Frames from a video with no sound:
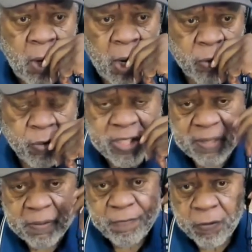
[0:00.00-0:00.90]

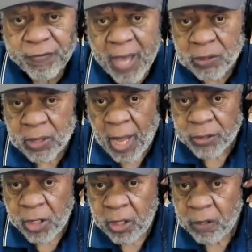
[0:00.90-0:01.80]

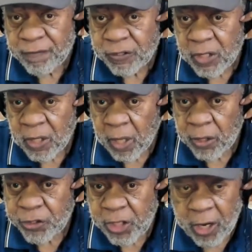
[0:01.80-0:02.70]
$174,000 a year for sitting in
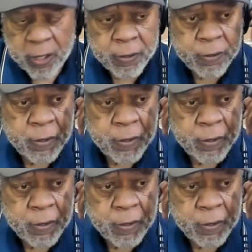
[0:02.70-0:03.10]
a chair